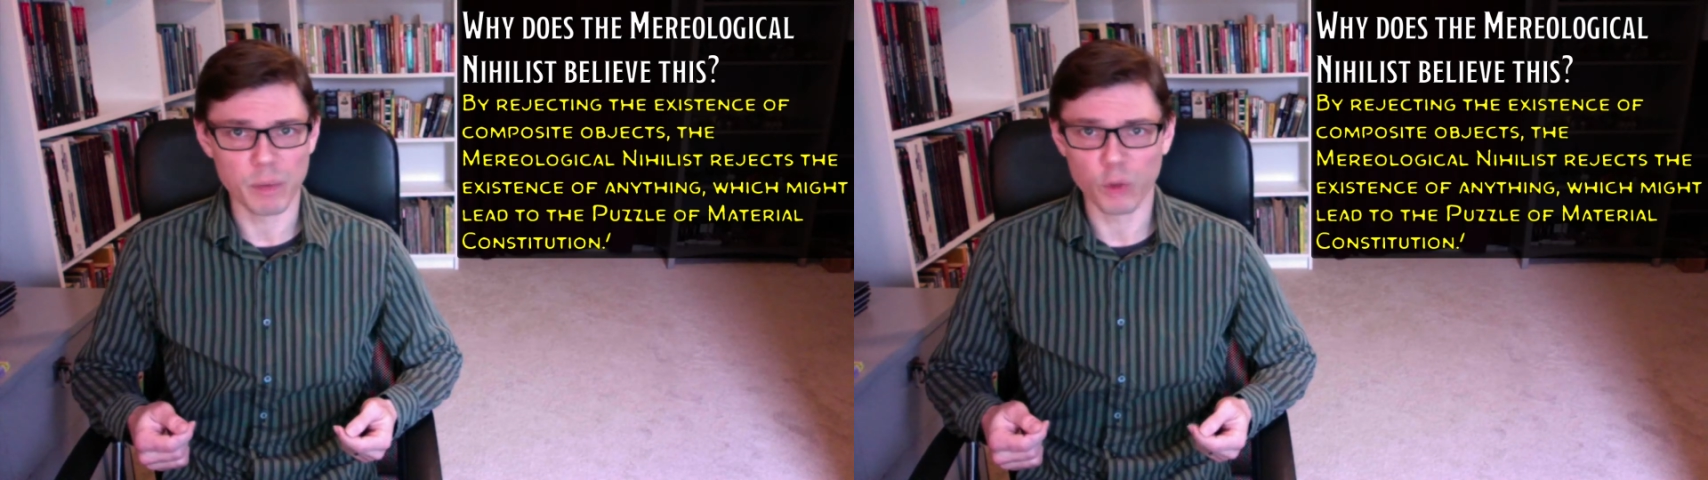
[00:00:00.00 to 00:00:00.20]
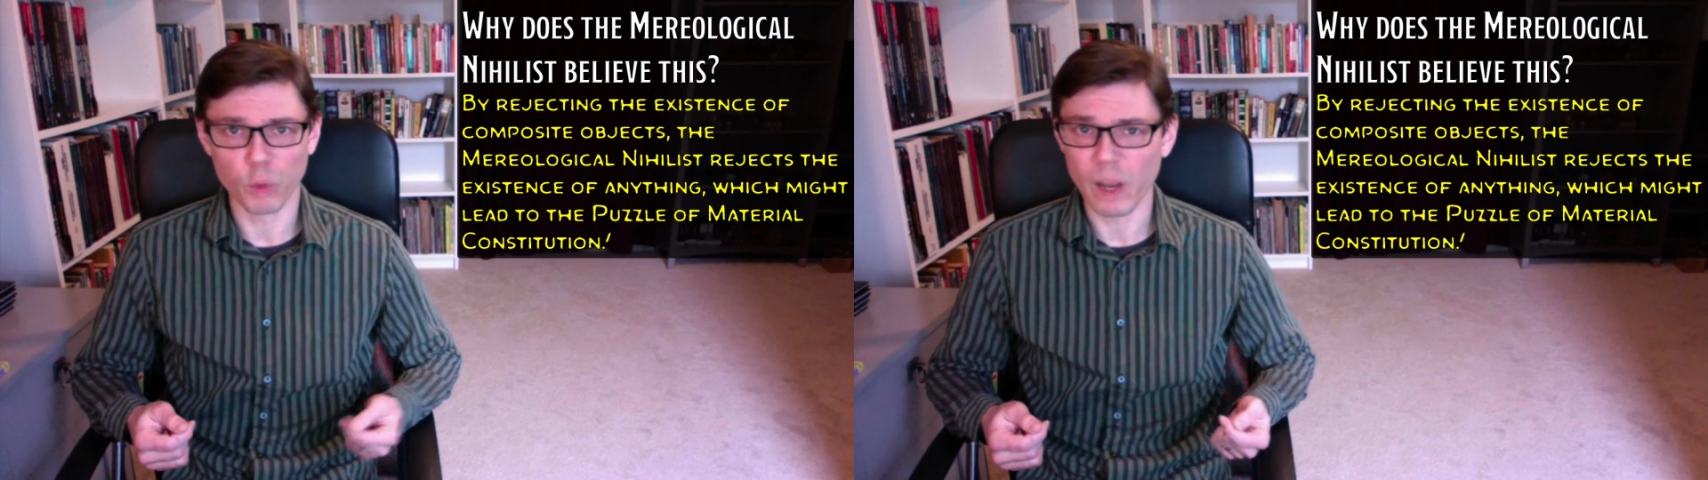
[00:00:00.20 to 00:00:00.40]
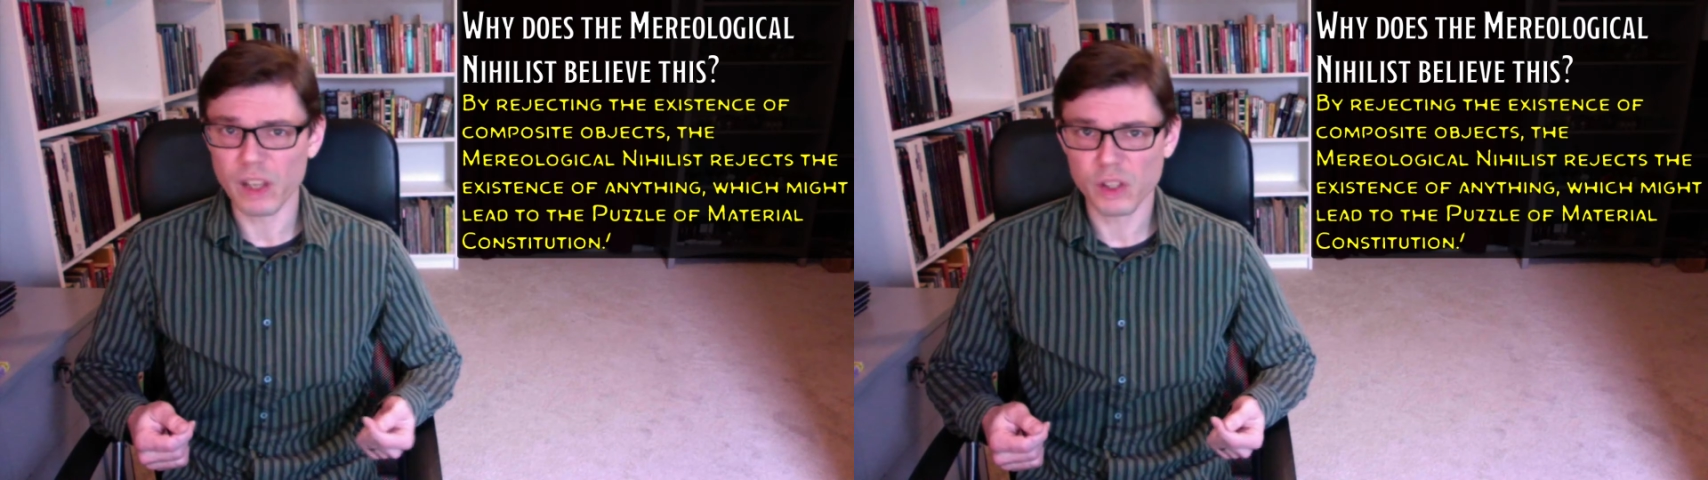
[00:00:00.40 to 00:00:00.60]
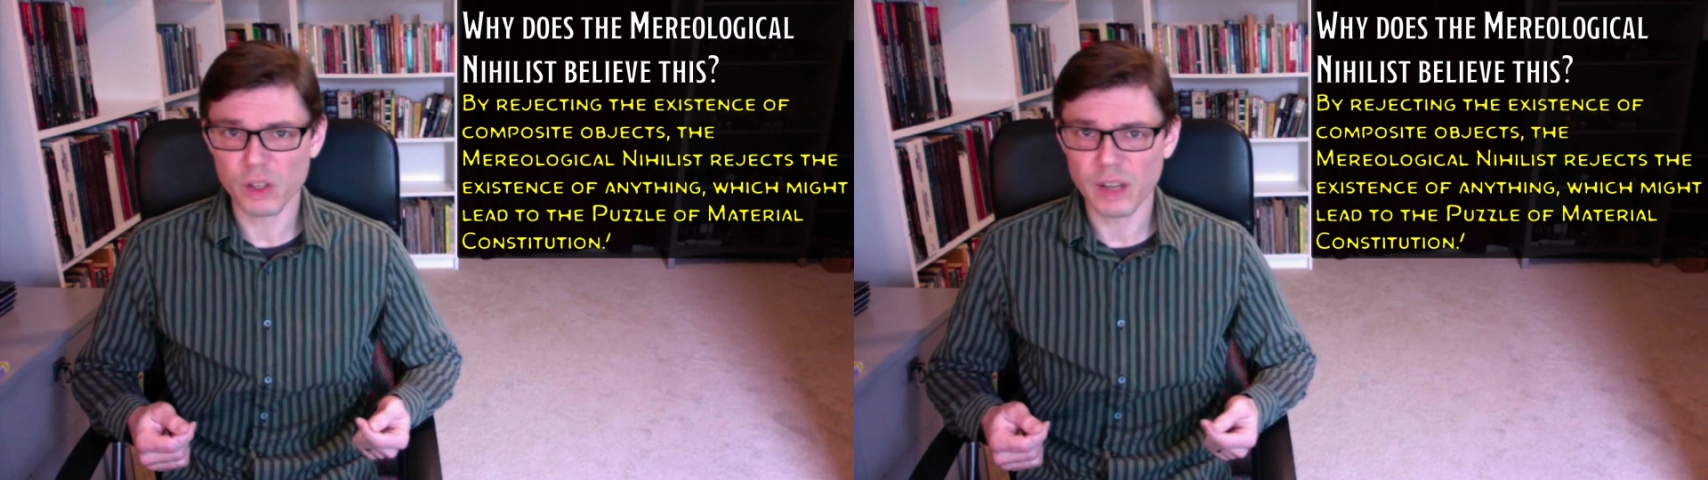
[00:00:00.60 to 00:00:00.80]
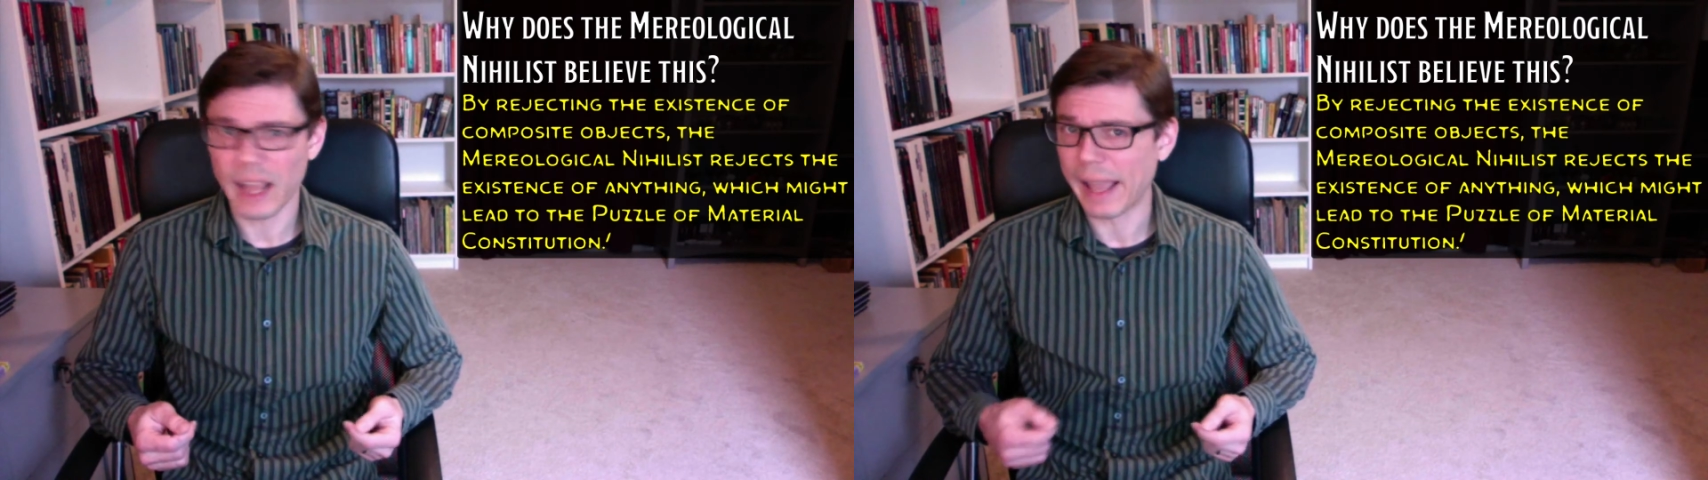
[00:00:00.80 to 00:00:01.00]
both
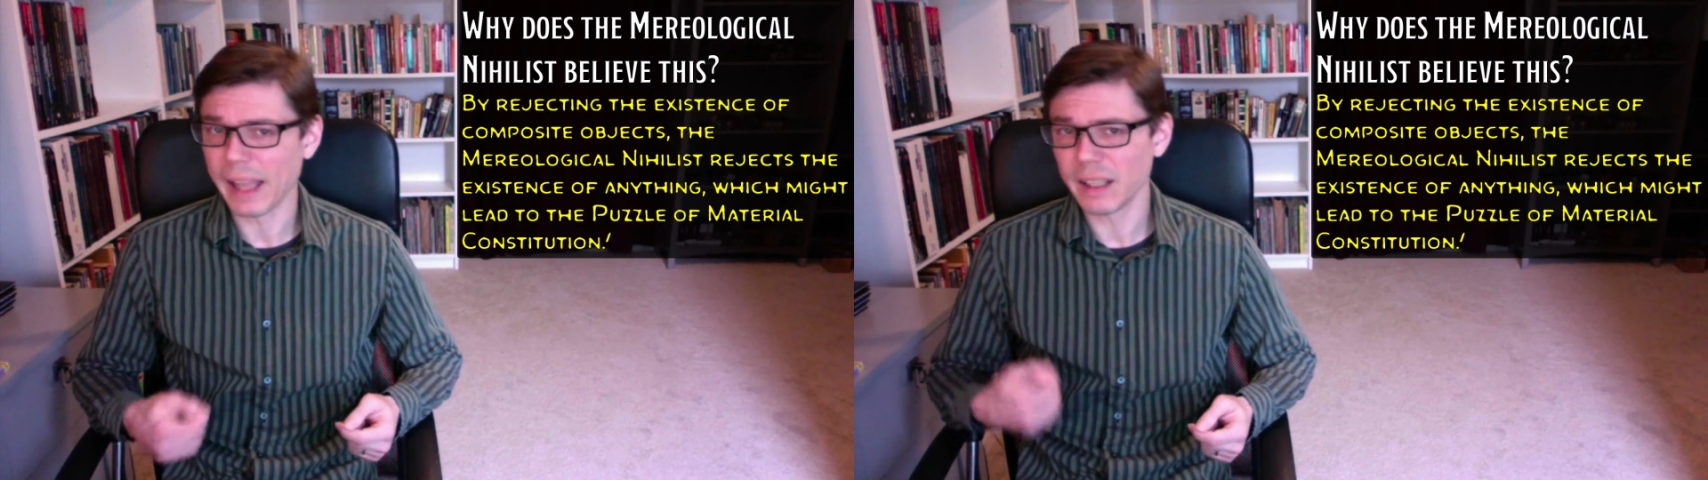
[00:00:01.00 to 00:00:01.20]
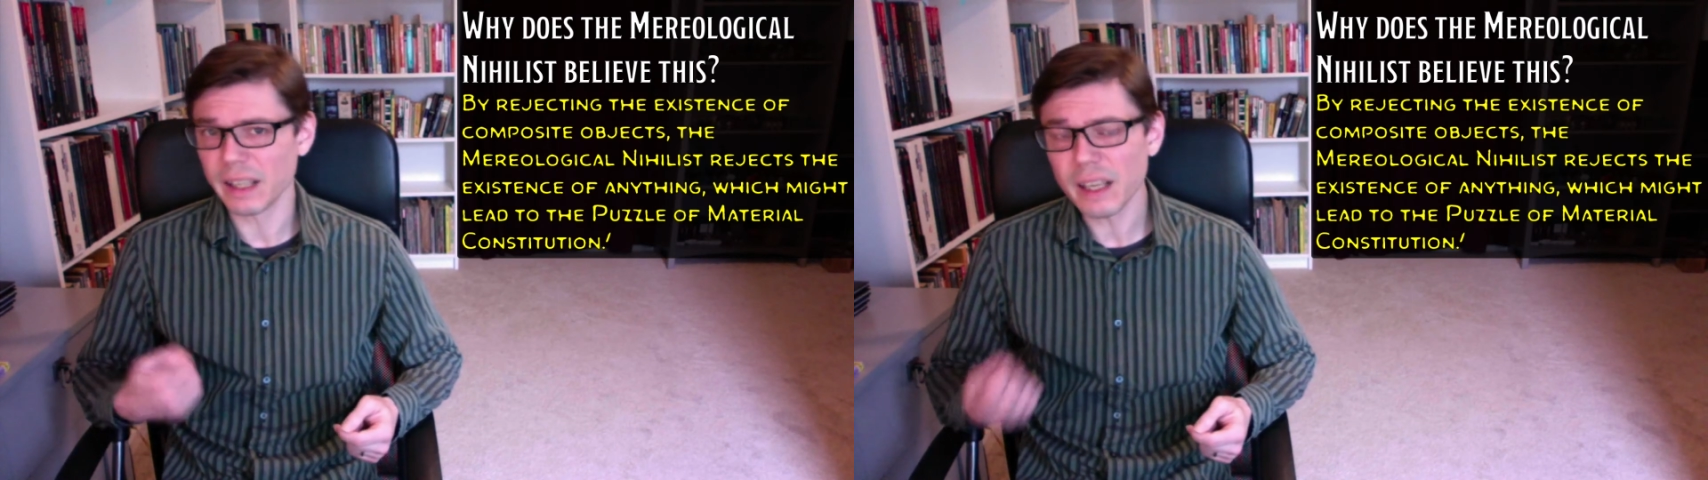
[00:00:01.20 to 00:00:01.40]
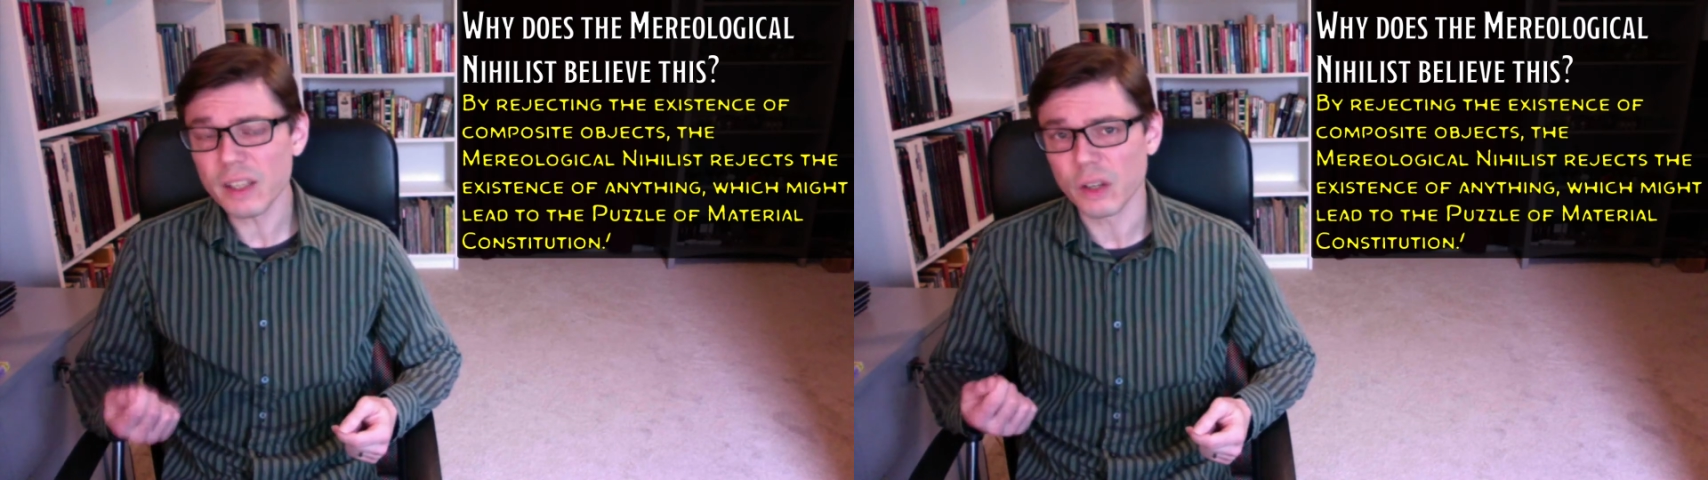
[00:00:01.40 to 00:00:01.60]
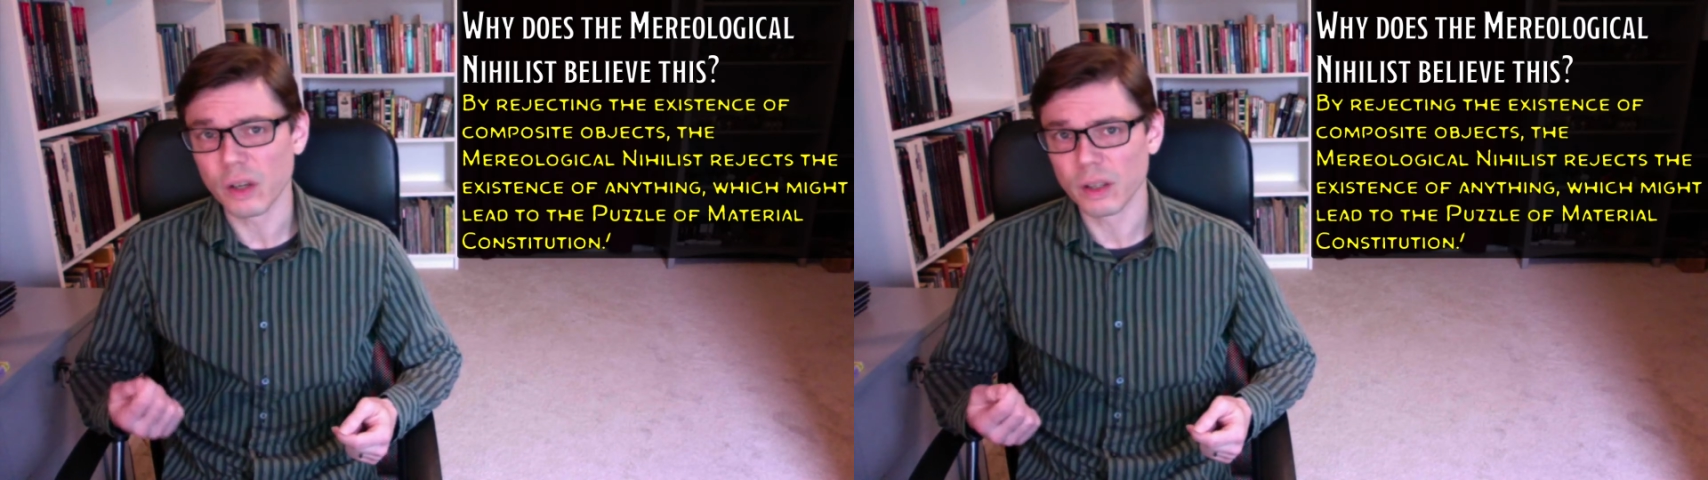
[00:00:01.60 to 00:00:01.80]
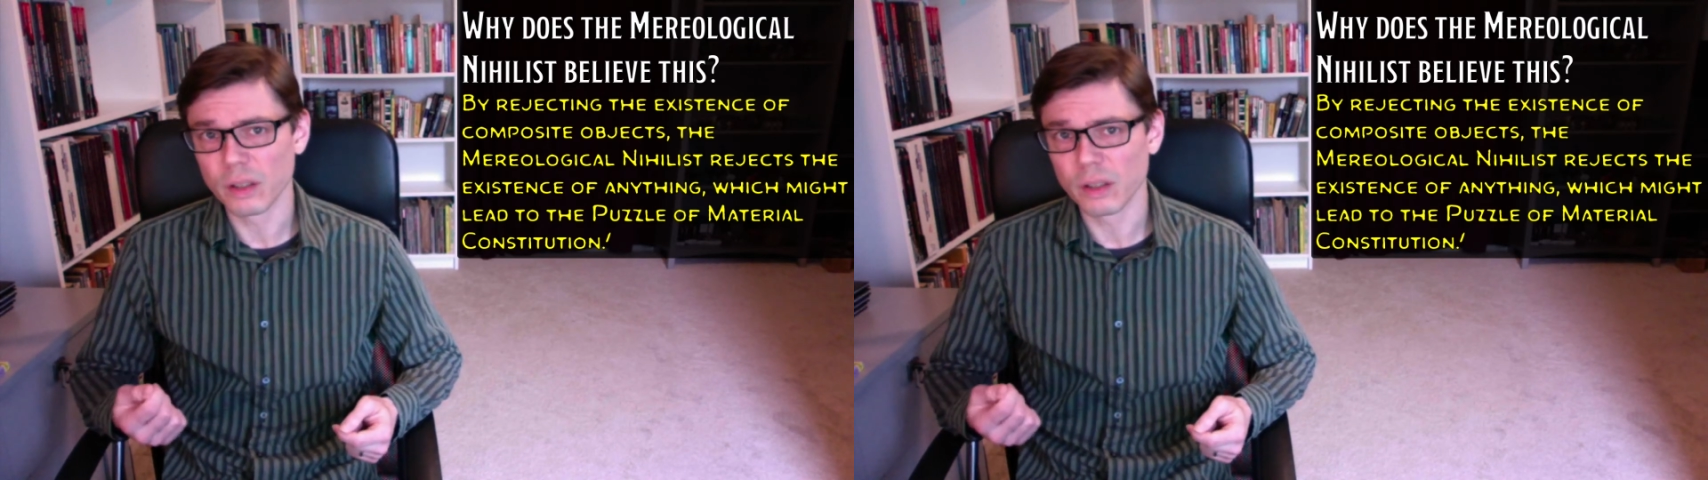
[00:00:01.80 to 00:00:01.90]
Western and Eastern.